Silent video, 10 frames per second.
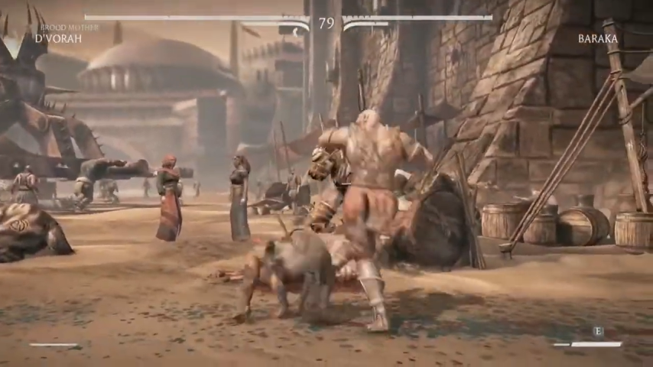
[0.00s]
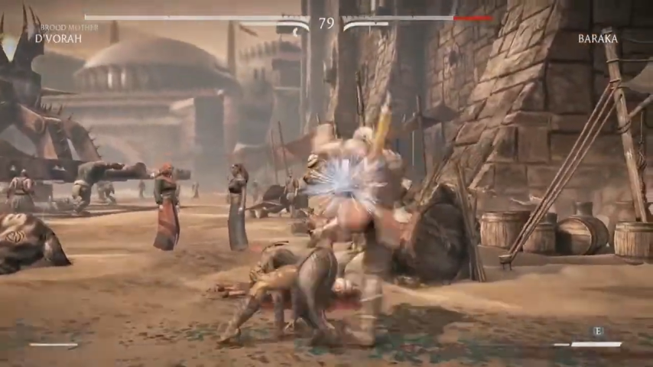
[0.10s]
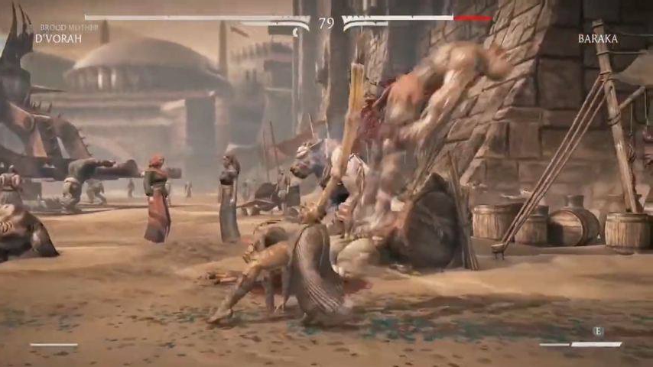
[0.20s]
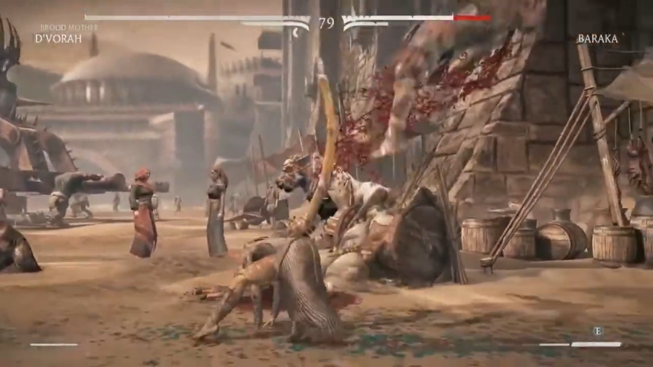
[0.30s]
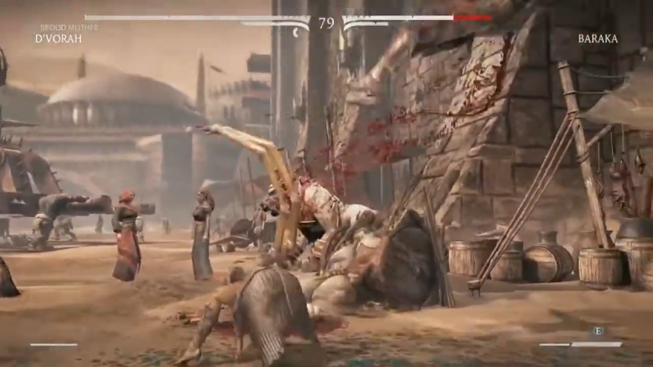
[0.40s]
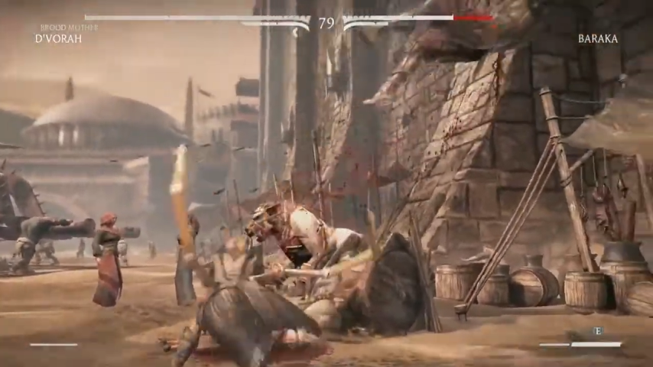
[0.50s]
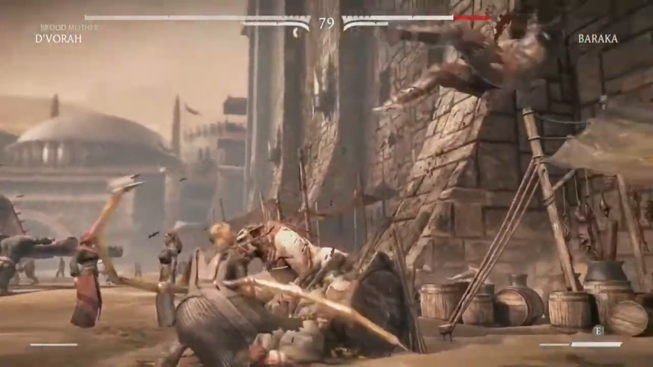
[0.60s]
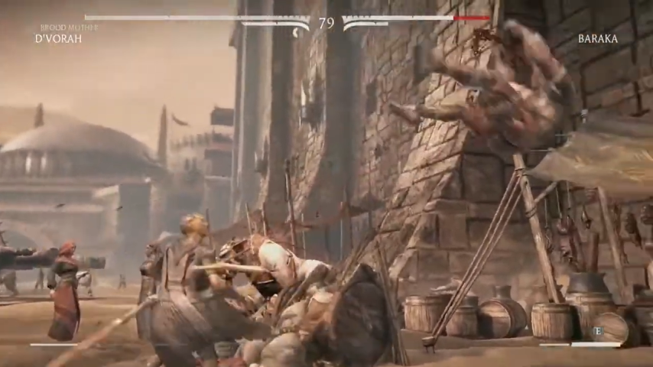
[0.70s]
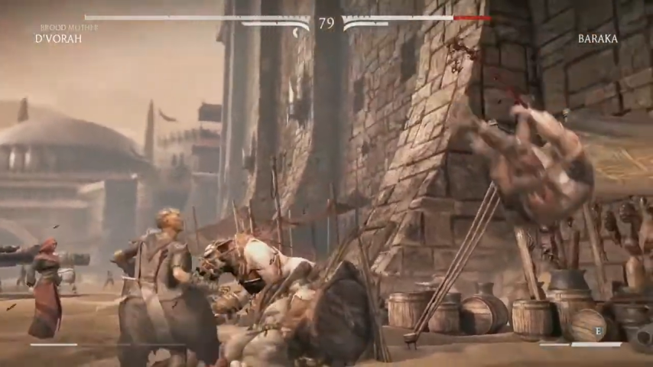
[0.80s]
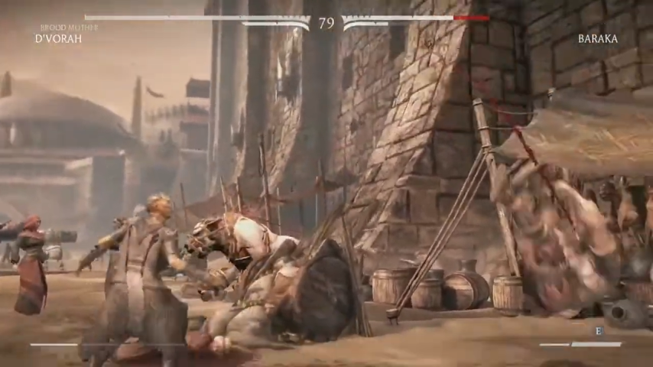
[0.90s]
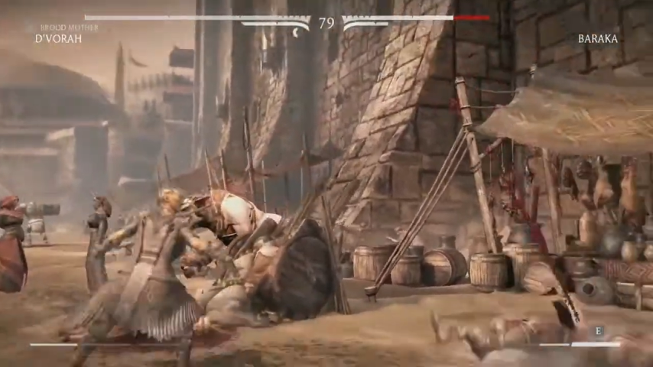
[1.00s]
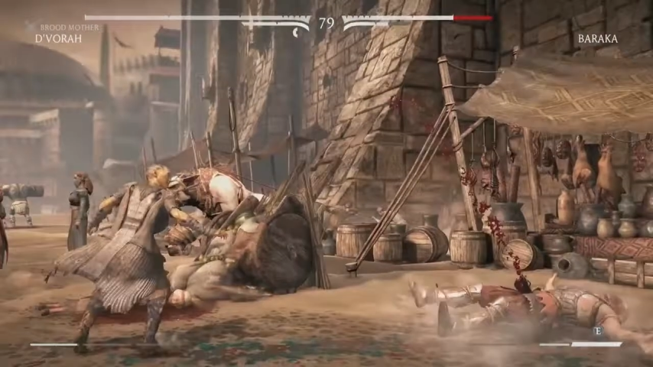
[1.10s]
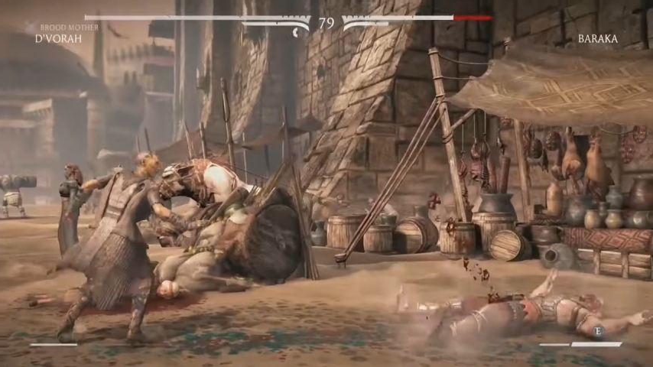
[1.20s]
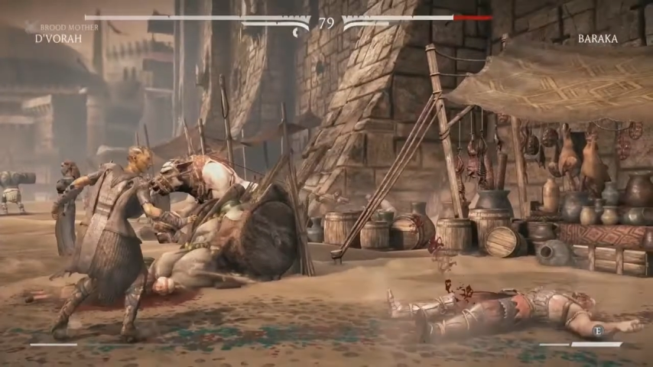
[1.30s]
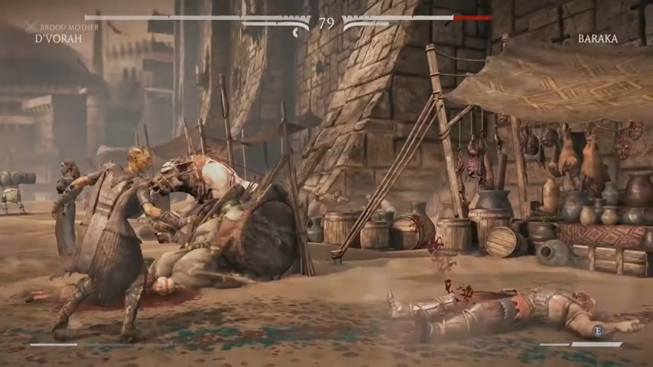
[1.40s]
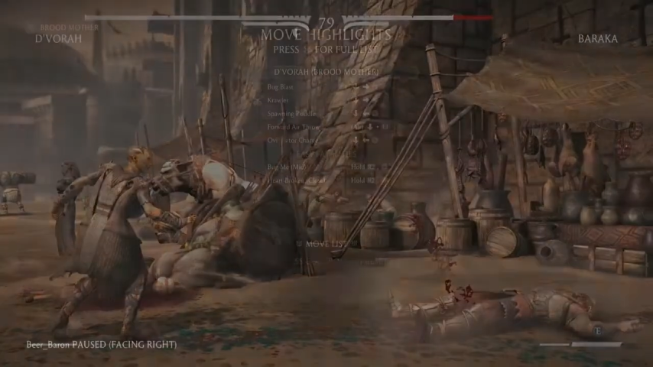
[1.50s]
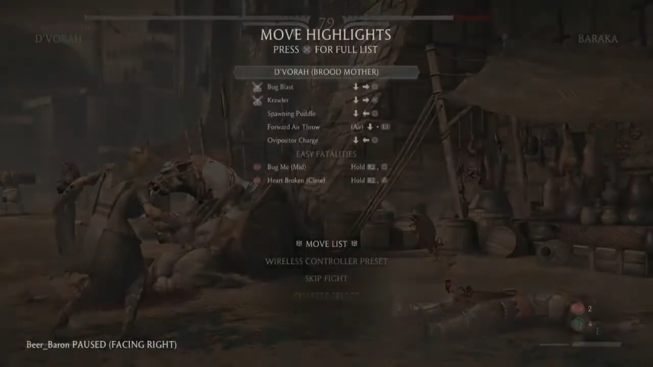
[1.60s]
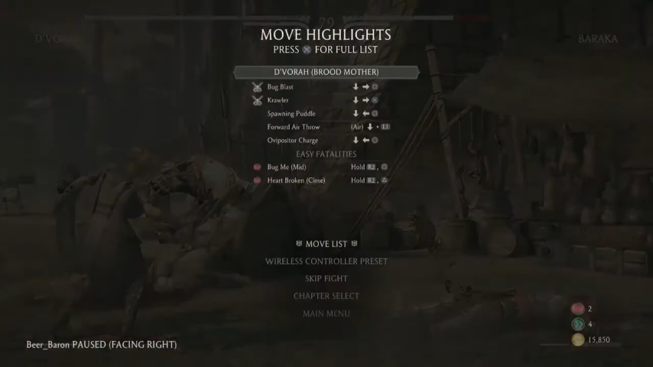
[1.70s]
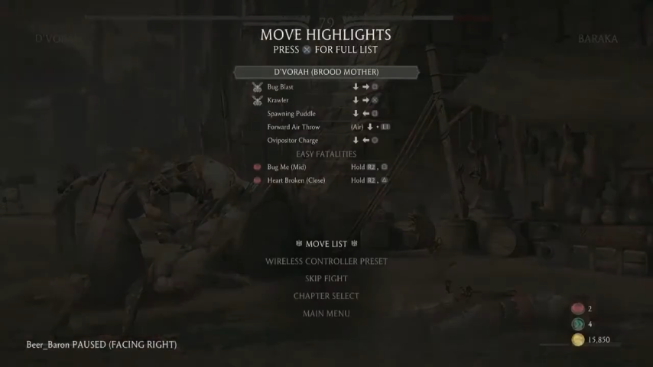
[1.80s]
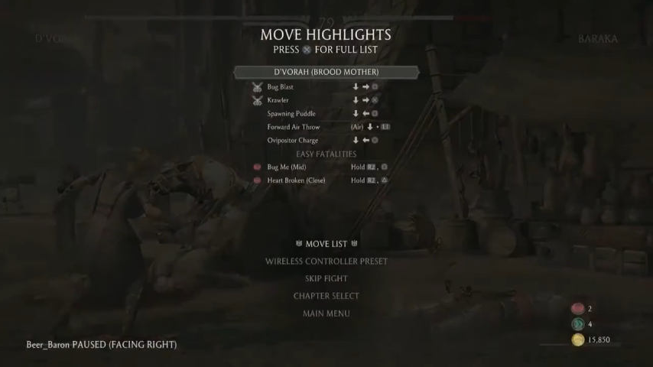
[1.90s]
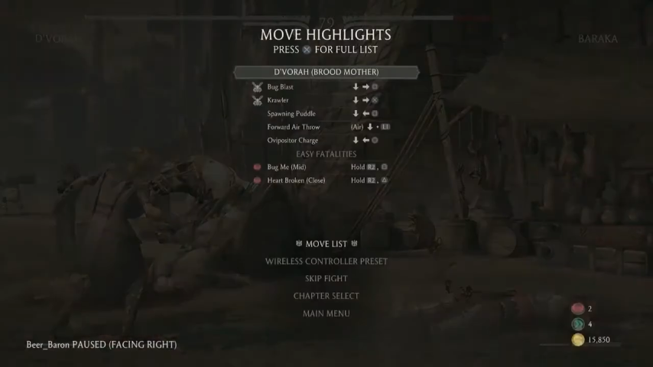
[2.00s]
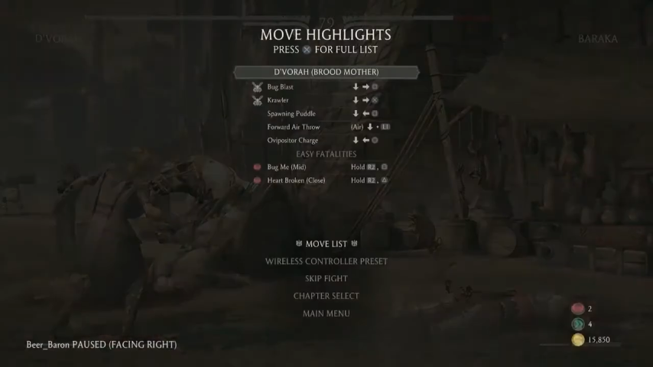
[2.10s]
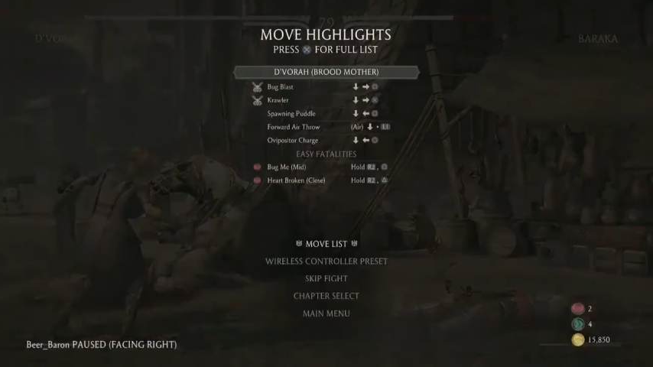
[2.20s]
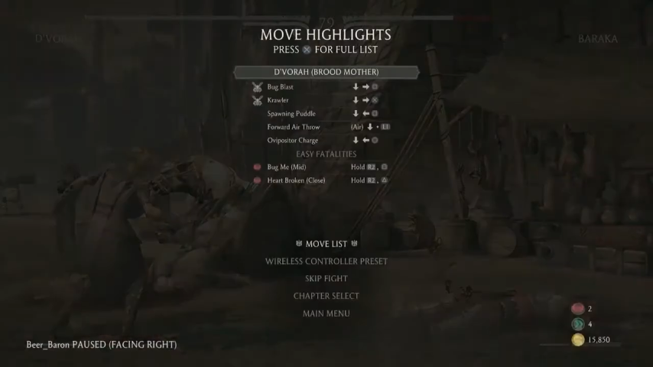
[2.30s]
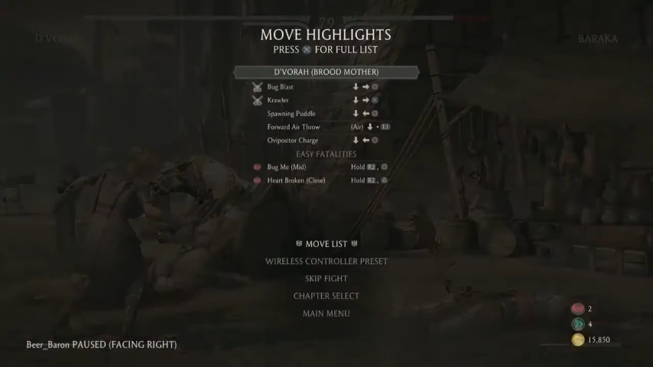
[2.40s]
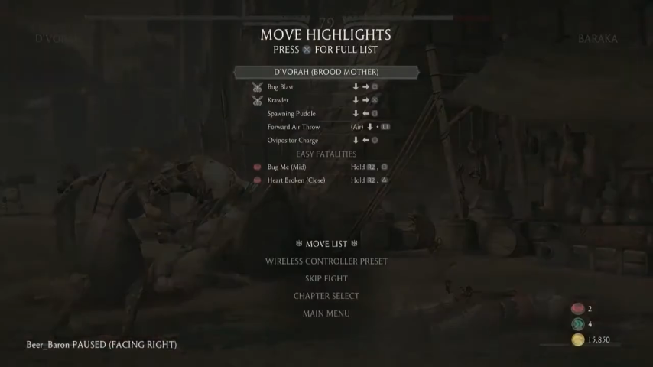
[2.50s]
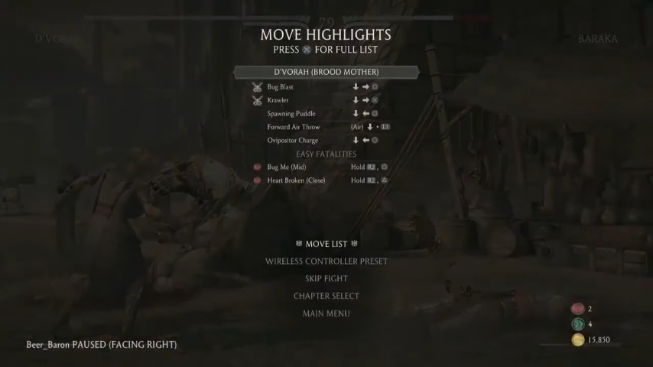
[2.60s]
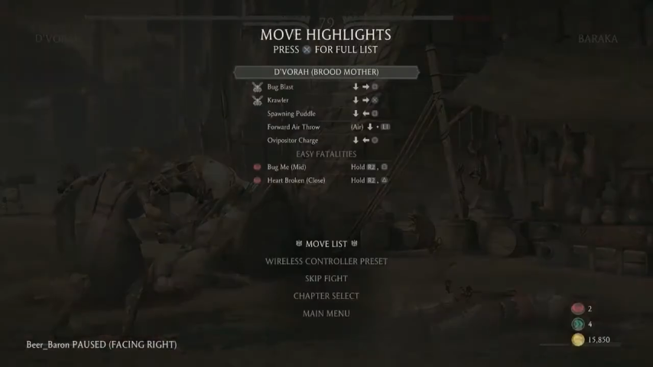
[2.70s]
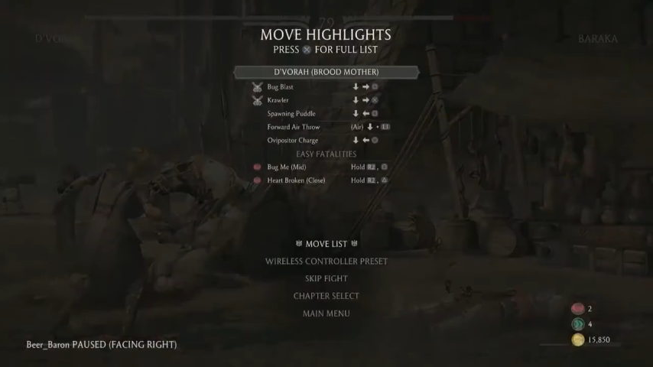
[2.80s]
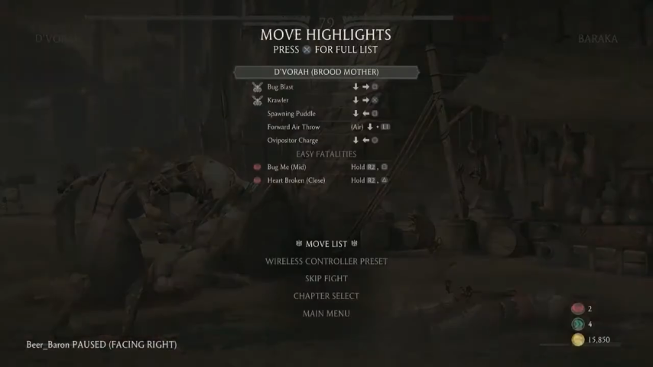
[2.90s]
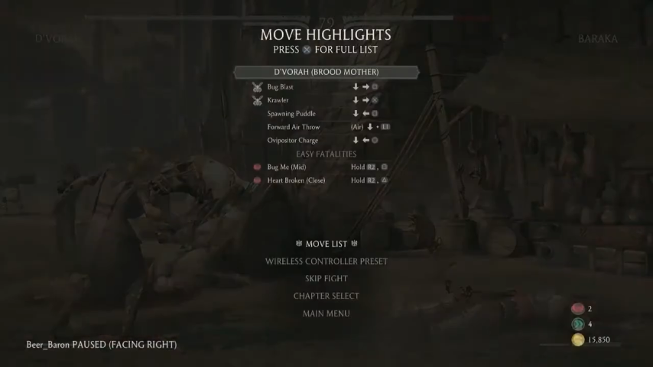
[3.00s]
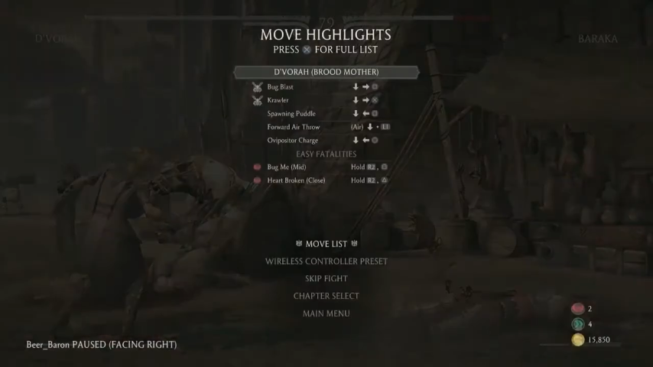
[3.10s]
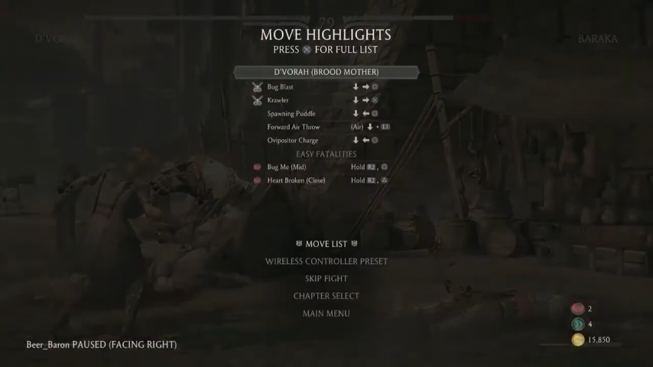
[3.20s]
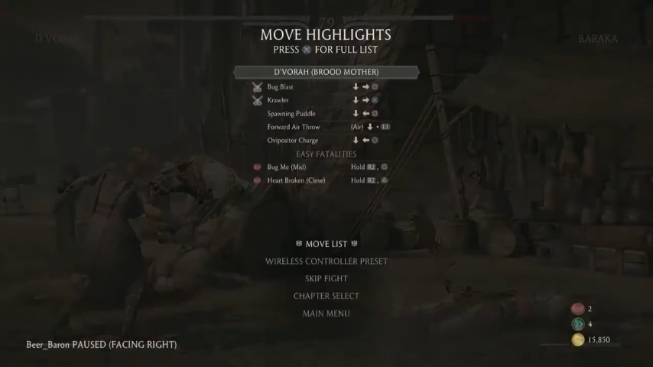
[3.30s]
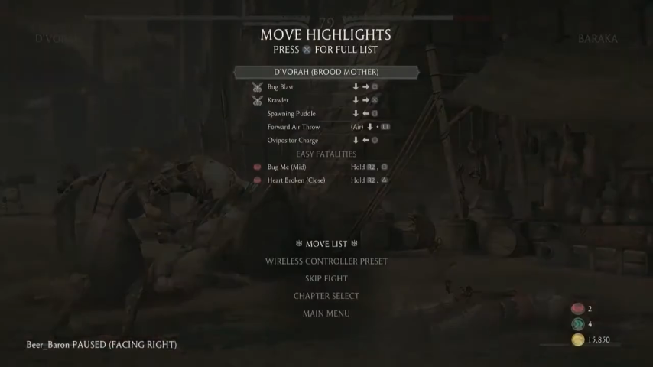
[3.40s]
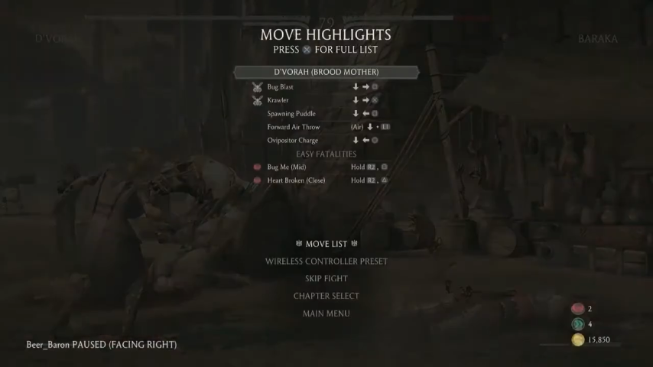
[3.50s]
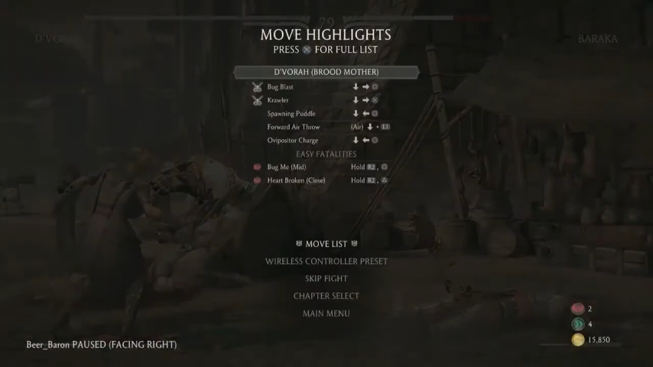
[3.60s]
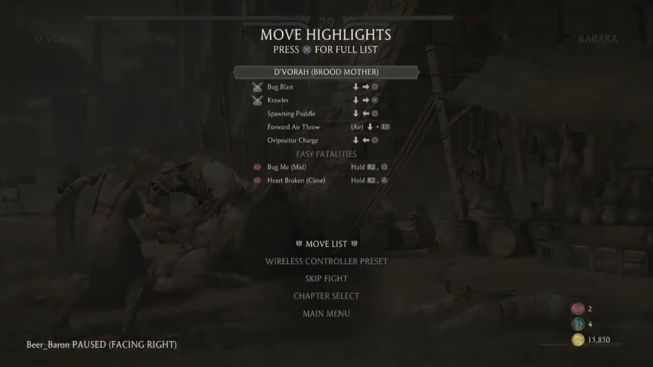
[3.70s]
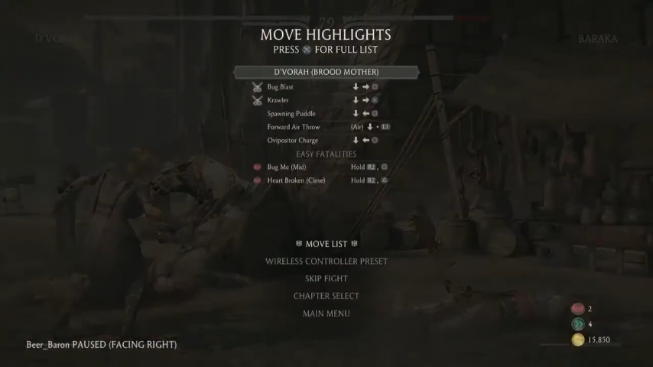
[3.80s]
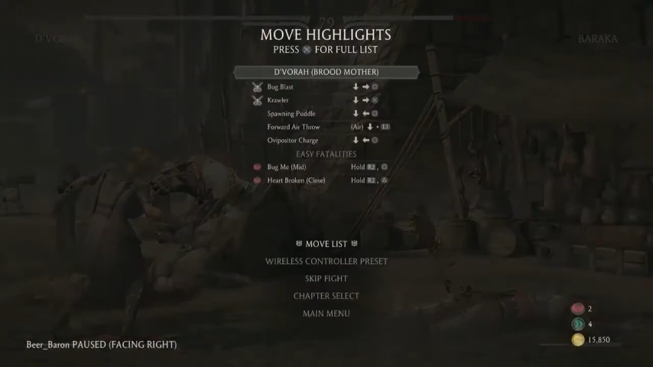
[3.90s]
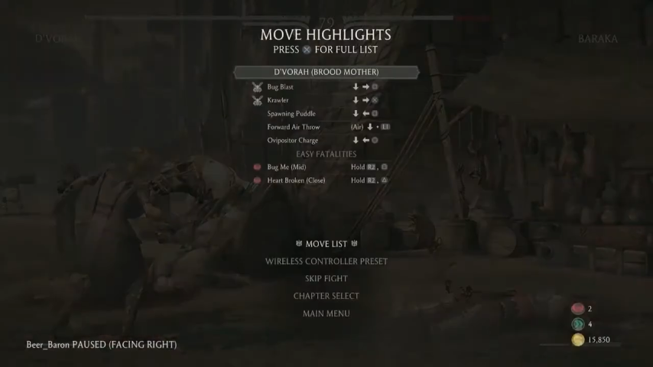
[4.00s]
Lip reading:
(no speaker visible)